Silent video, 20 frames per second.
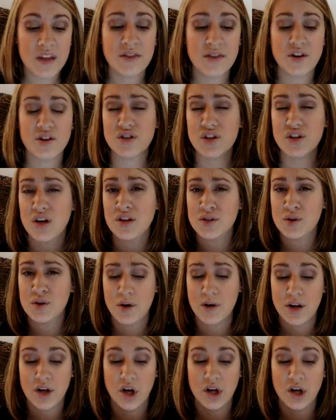There's also
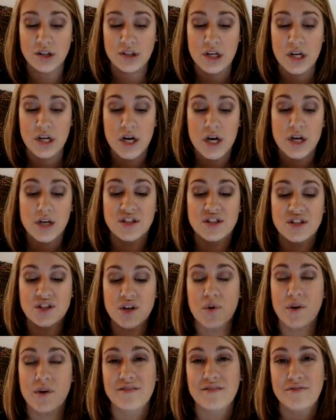one called
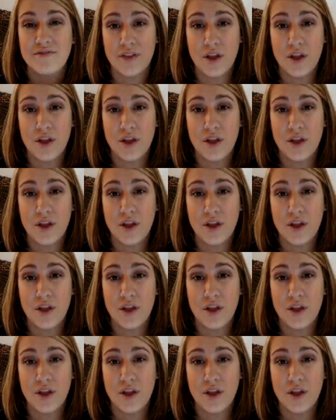Soak and